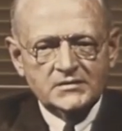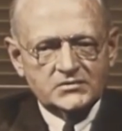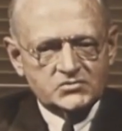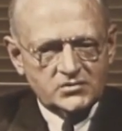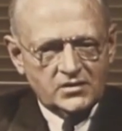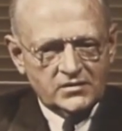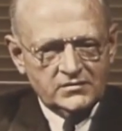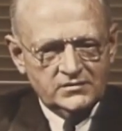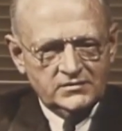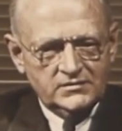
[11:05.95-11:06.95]
In short,
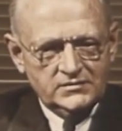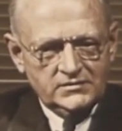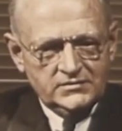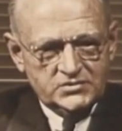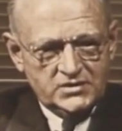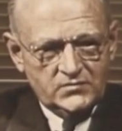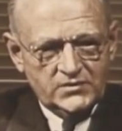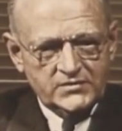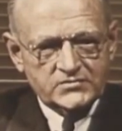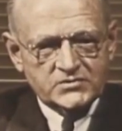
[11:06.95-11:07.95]
GM
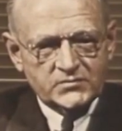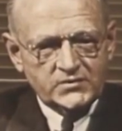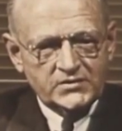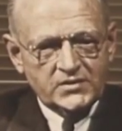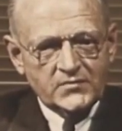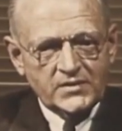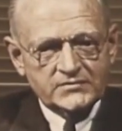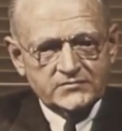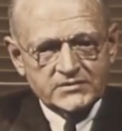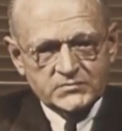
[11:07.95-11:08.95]
leadership in the
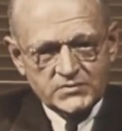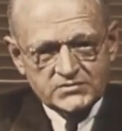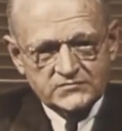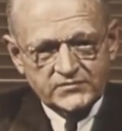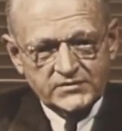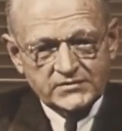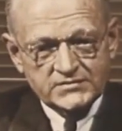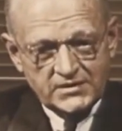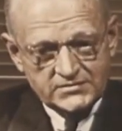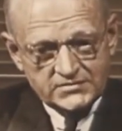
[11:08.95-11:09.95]
automatic transmission field
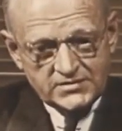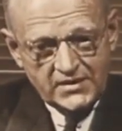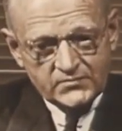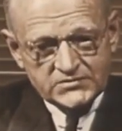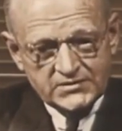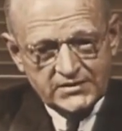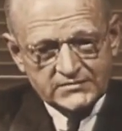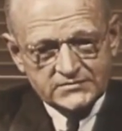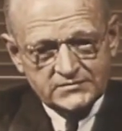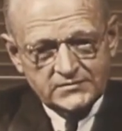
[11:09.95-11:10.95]
is not just
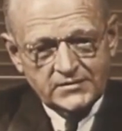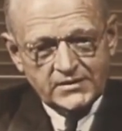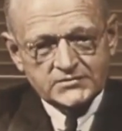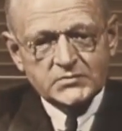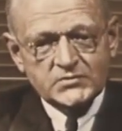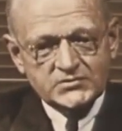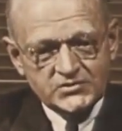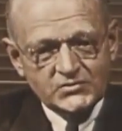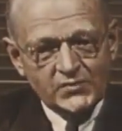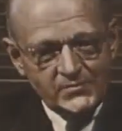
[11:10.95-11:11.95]
happenstance, and it's a position we